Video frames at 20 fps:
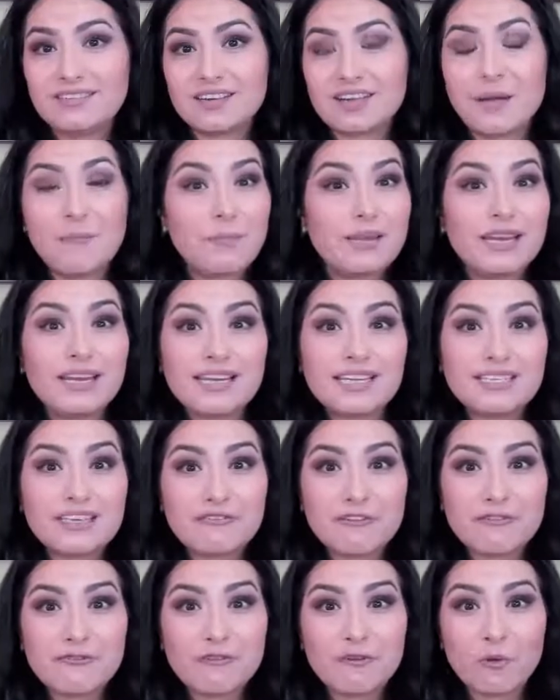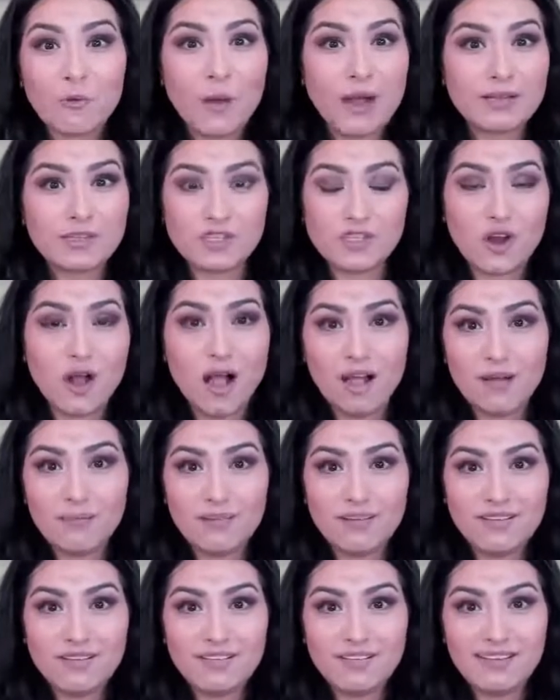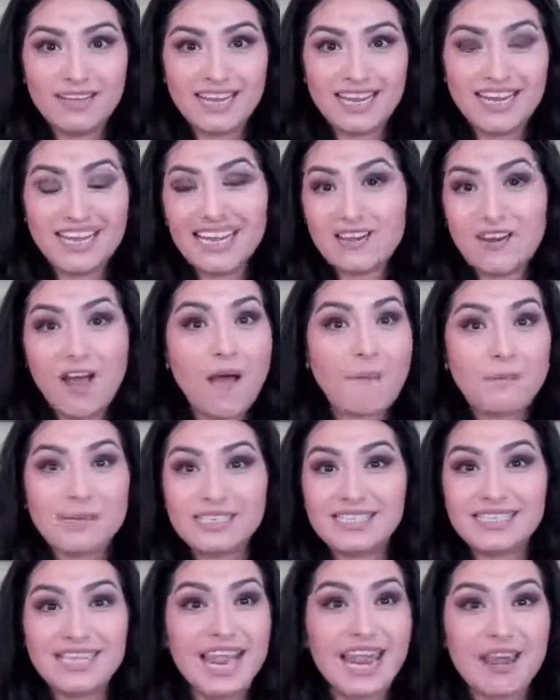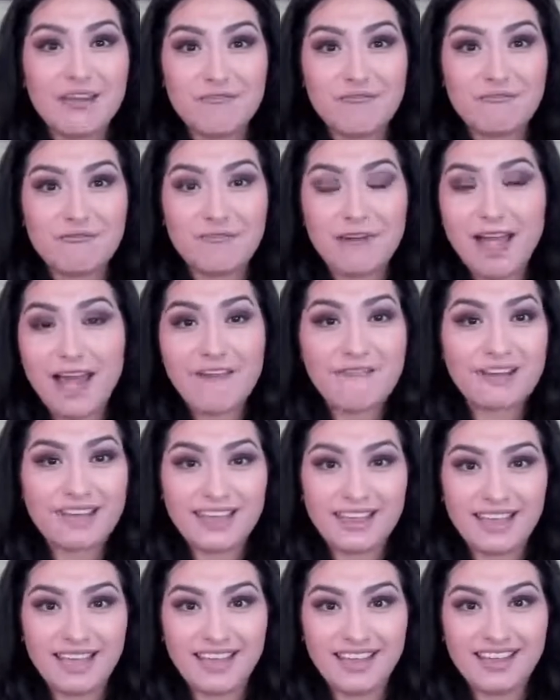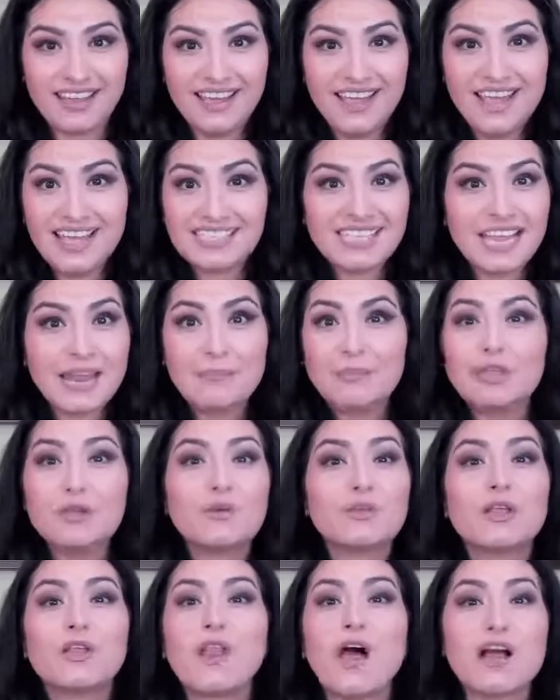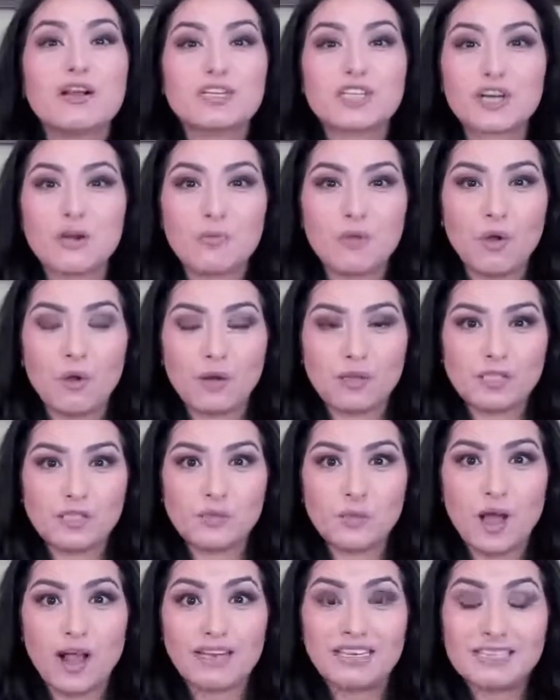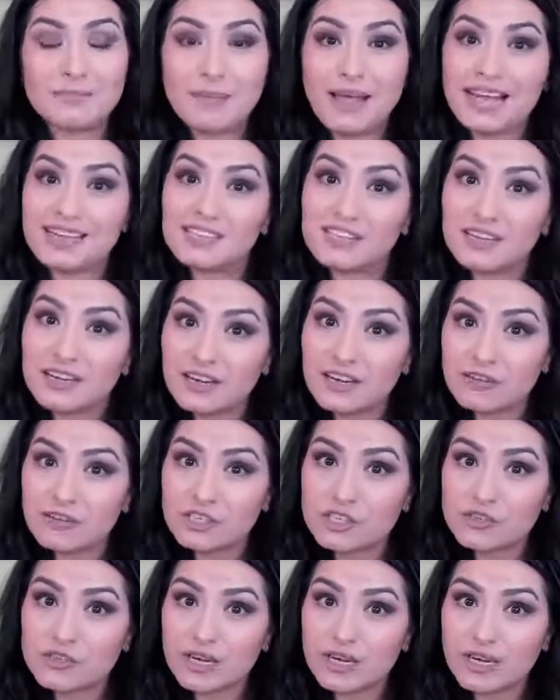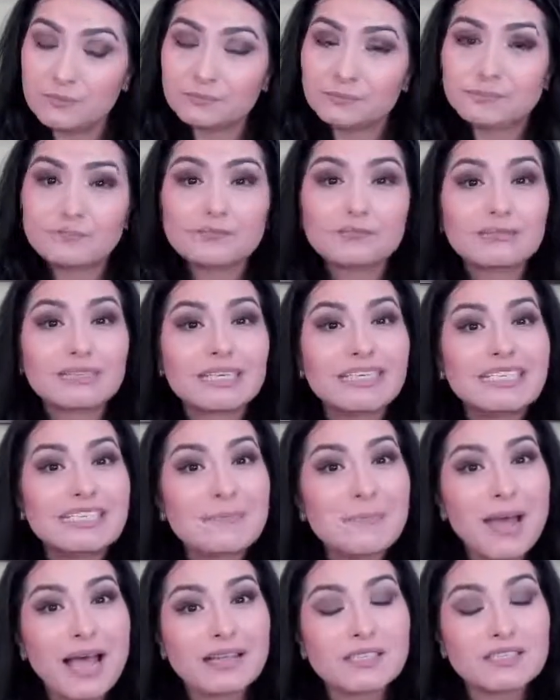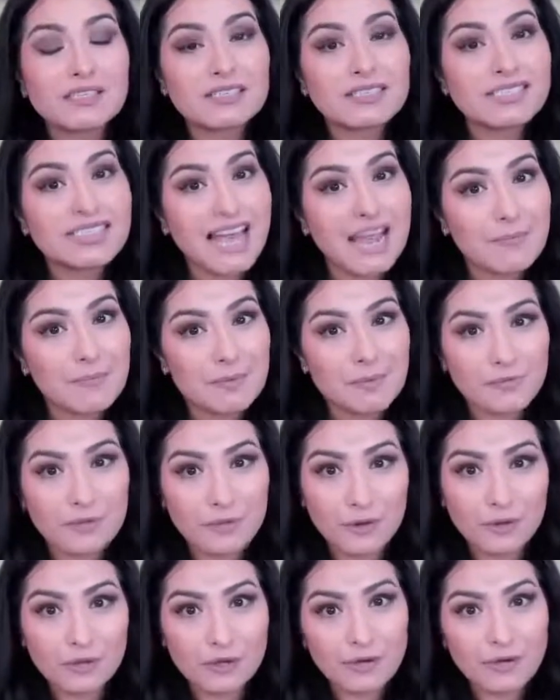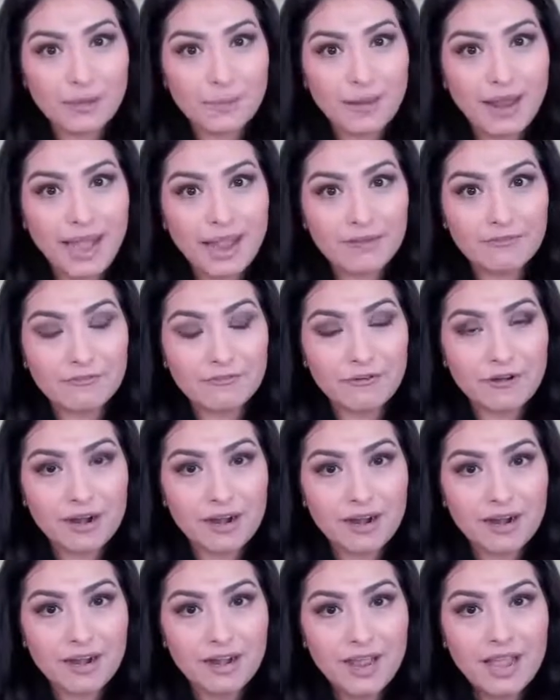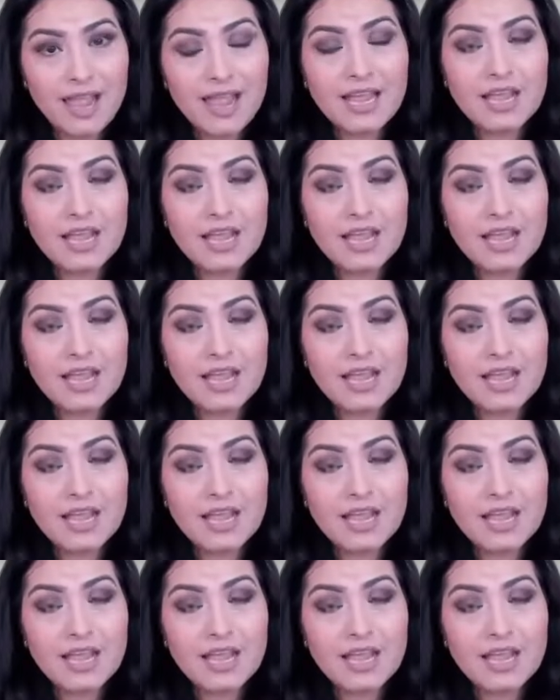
completely different for one job. It cannot be same for everything. Same thing with the long-term goal as well. It depends on industry and depends on the type of role you're applying for.